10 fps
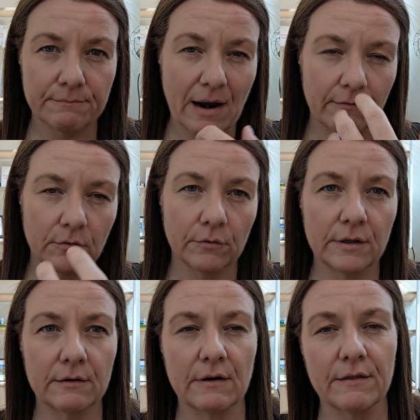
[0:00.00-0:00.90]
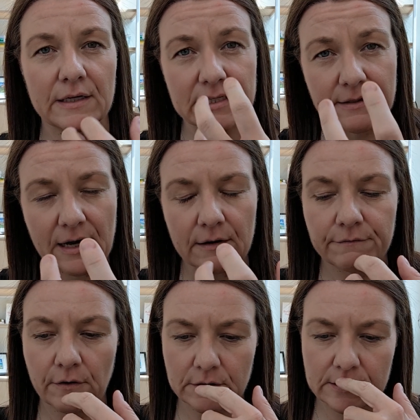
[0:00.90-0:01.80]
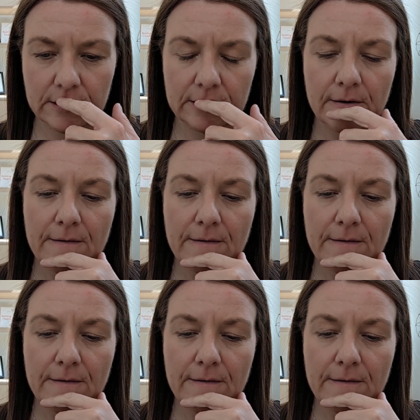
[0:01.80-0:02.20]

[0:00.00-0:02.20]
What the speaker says: paranoia and things like that are fostered,